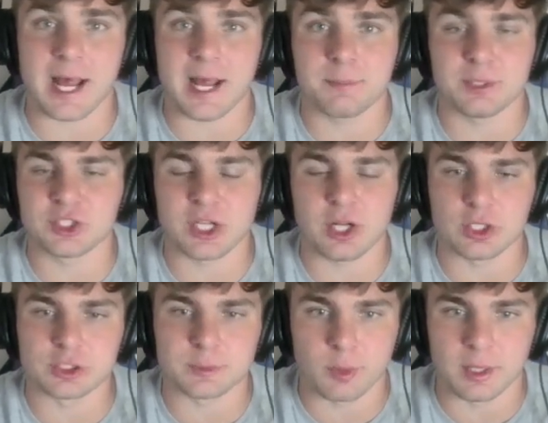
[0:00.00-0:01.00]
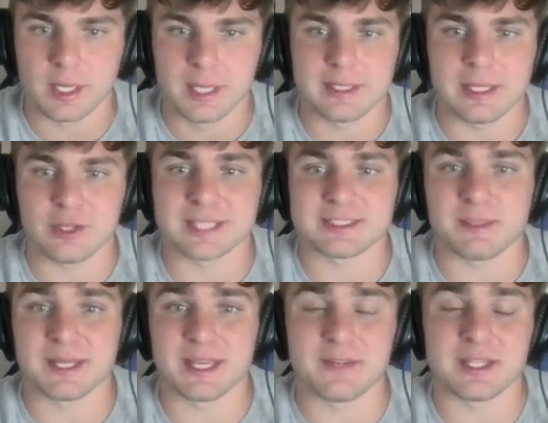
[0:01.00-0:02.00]
I, appreciate all the support that you guys have been
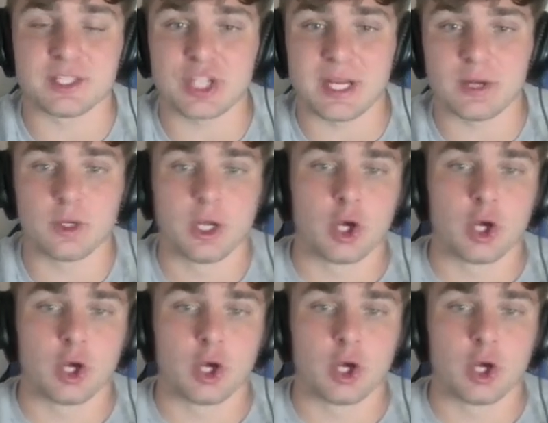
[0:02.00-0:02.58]
giving the channel.